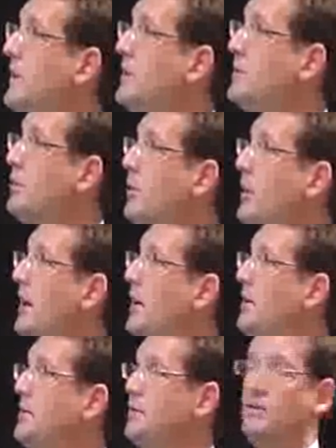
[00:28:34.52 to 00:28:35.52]
this
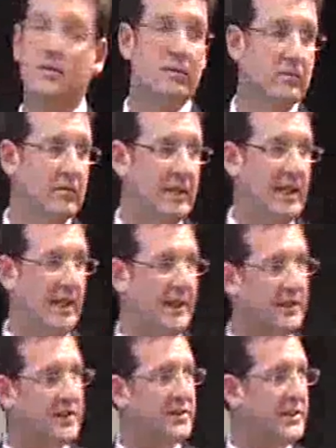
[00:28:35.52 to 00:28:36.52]
proposal here?
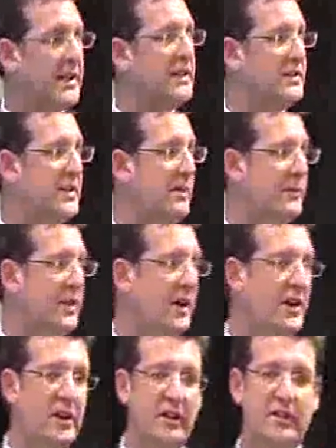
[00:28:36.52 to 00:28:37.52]
That's the second step that I
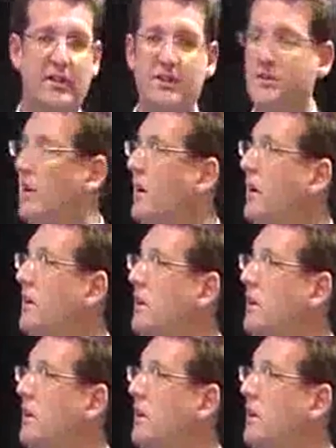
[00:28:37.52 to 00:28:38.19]
need to design.